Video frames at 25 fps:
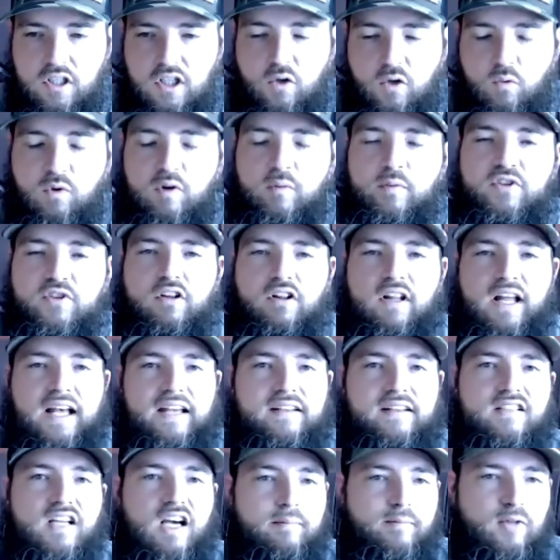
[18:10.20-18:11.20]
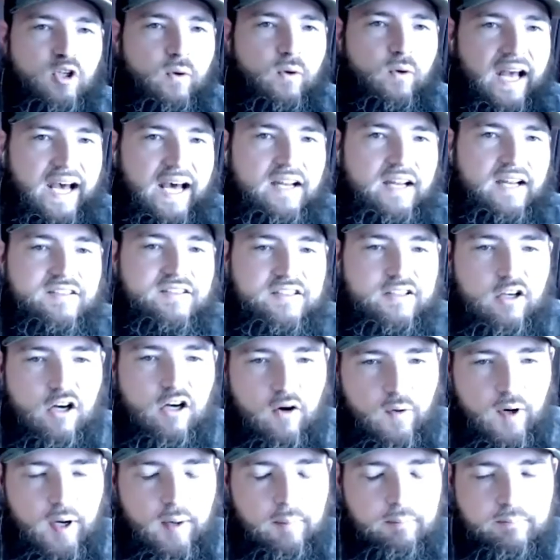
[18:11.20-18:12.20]
When was the last time you had a
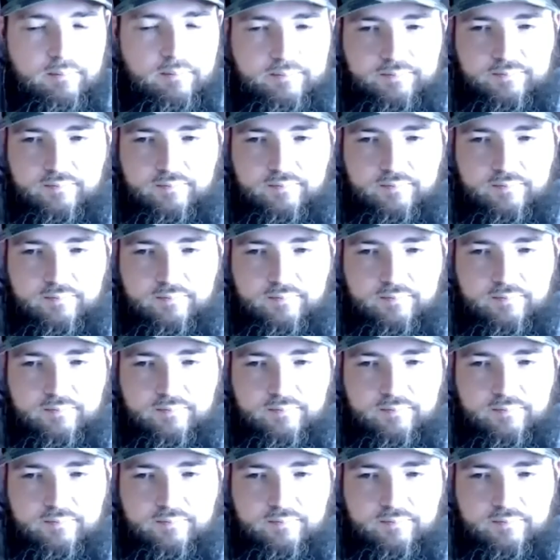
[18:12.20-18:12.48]
CRM?